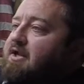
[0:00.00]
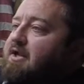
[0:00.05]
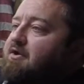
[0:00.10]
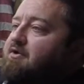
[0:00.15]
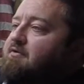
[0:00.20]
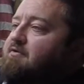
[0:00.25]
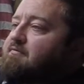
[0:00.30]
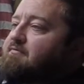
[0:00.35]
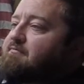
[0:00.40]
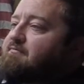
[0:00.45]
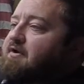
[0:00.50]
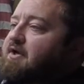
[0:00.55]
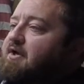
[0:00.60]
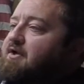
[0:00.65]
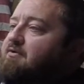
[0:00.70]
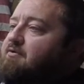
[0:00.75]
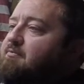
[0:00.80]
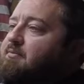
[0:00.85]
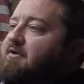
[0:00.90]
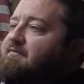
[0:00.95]
I couldn't
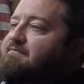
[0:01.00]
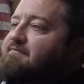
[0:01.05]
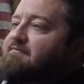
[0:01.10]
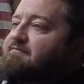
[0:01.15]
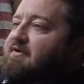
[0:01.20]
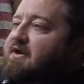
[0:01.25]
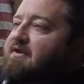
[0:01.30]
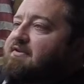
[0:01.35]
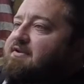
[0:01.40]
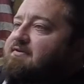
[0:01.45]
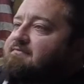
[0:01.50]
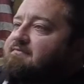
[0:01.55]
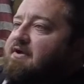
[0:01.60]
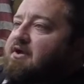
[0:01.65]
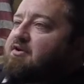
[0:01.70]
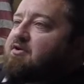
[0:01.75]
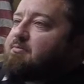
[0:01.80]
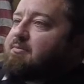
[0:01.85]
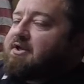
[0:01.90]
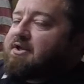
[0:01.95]
find them. I finally
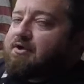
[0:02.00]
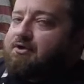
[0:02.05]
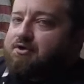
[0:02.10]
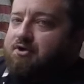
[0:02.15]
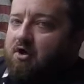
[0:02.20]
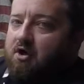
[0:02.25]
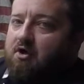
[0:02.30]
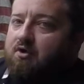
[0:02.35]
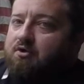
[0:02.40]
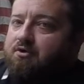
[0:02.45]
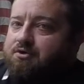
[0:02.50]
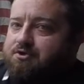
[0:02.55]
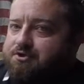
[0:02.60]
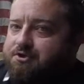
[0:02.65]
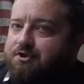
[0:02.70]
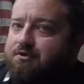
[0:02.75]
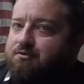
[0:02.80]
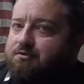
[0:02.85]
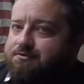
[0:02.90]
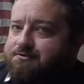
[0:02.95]
found them in a Dollar
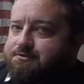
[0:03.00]
General